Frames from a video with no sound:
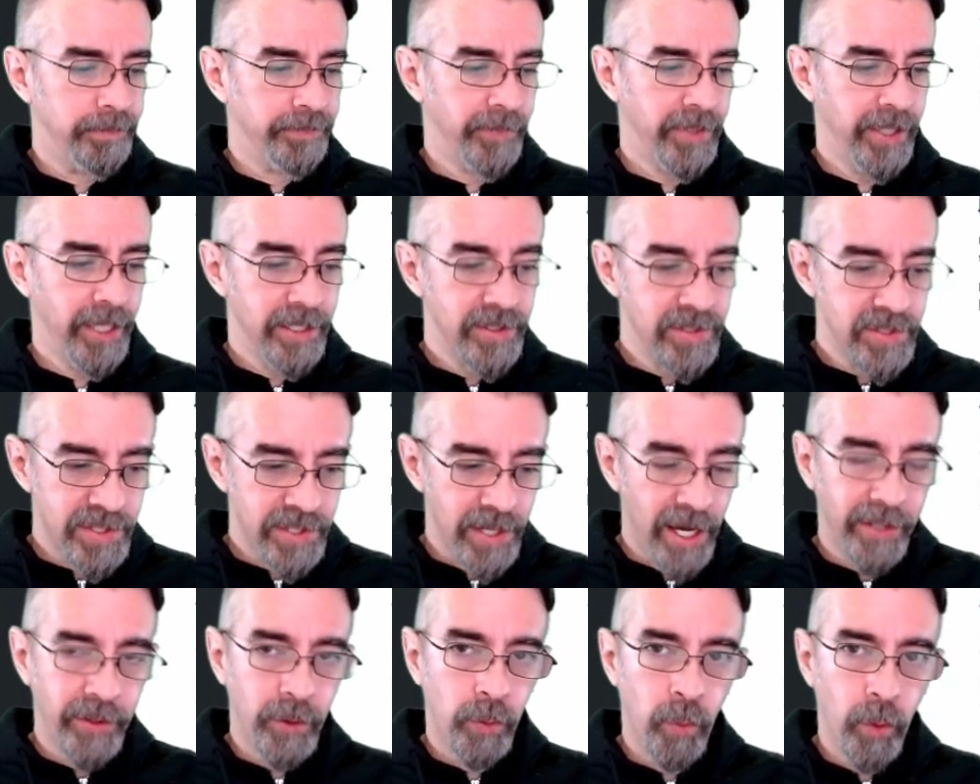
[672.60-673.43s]

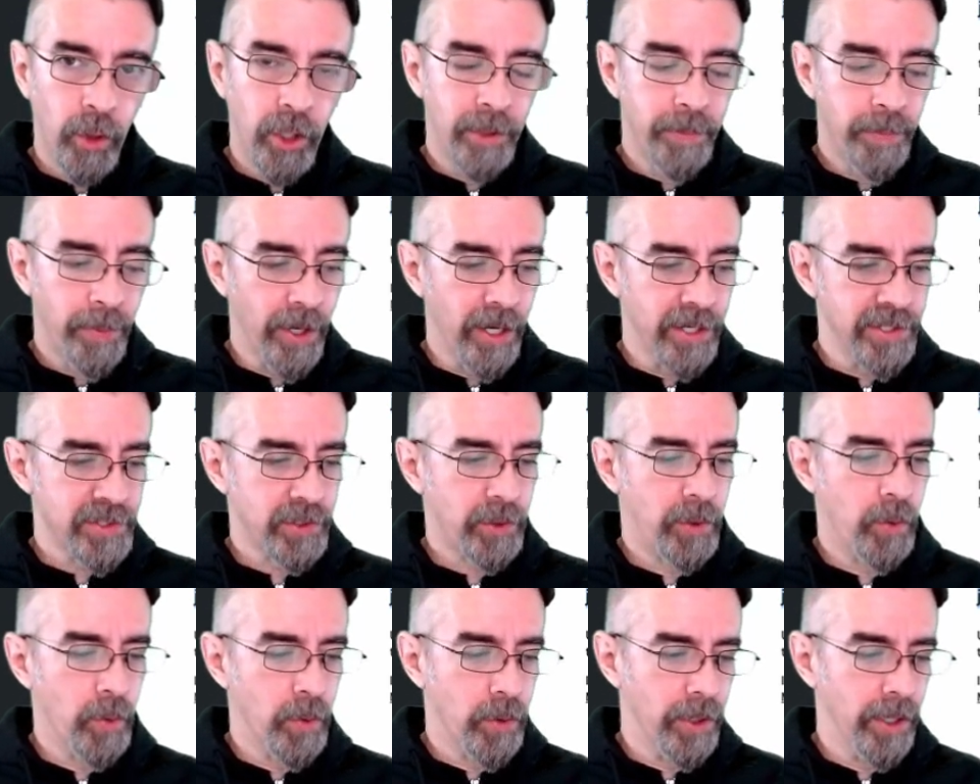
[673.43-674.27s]
inside the WordPress
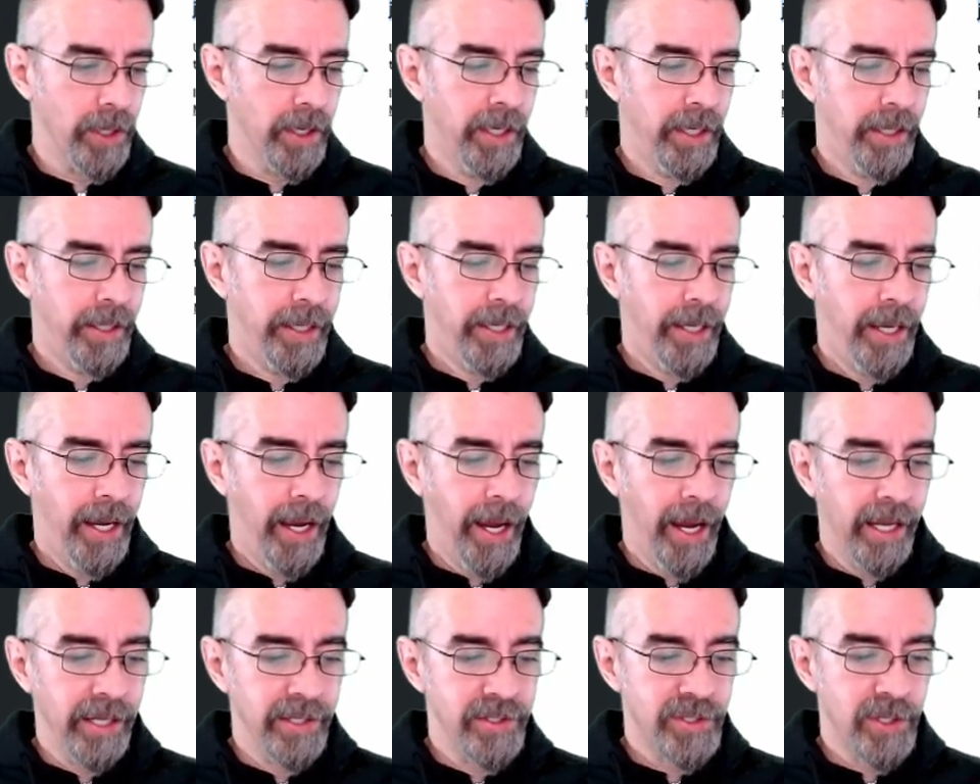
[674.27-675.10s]
core. And